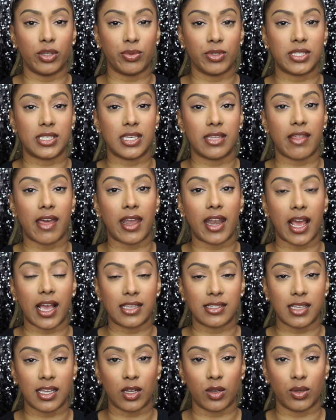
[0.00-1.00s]
you will see that
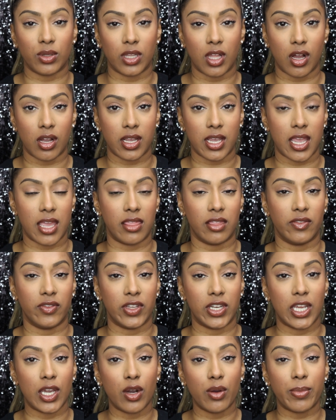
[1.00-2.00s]
as I go along in the
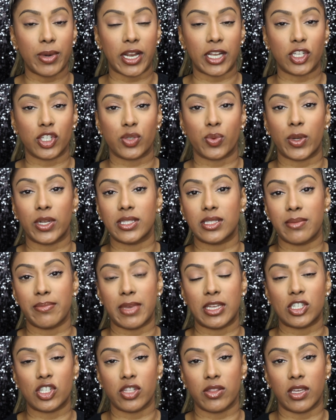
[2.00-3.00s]
video, but I just wanted to
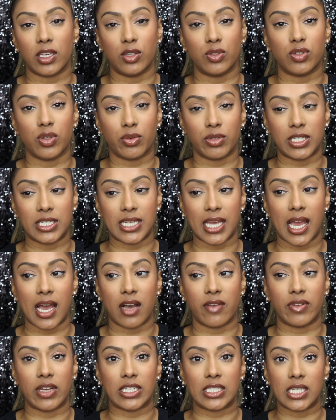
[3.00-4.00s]
mention that you don't need to
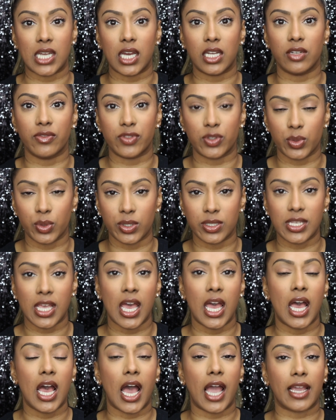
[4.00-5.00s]
have a ton of tools.
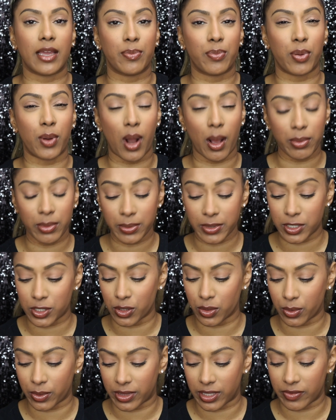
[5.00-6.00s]
I could probably
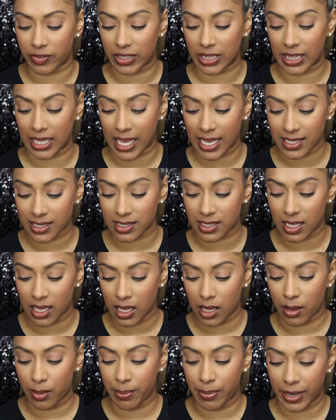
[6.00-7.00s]
do it with even less,
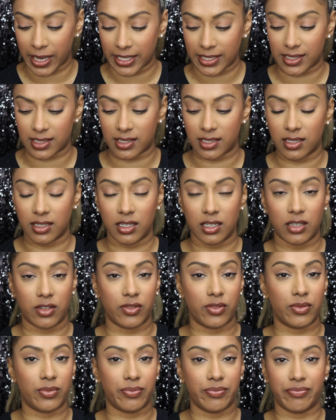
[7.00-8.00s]
but
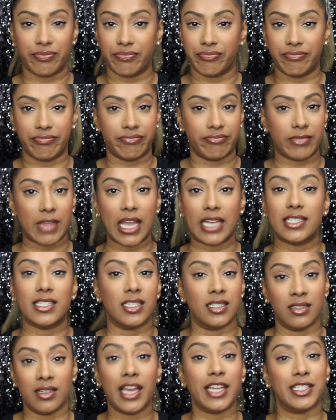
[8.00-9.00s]
I
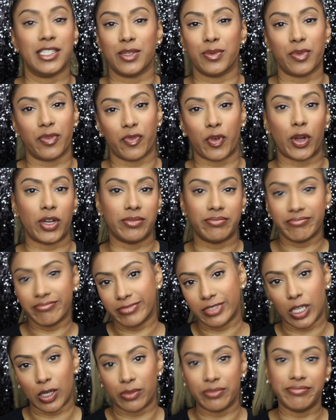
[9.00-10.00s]
didn't. I did it before.
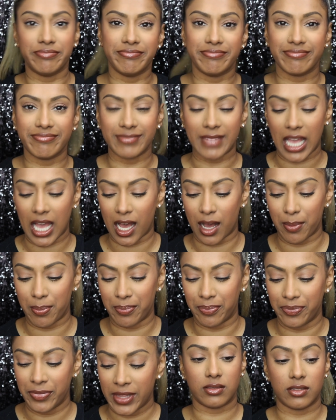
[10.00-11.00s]
So
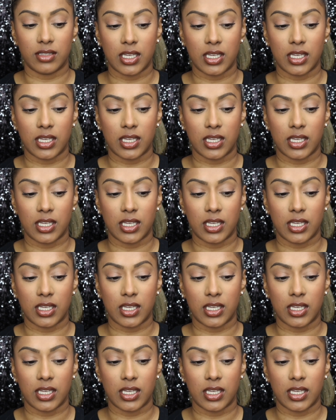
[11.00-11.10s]
I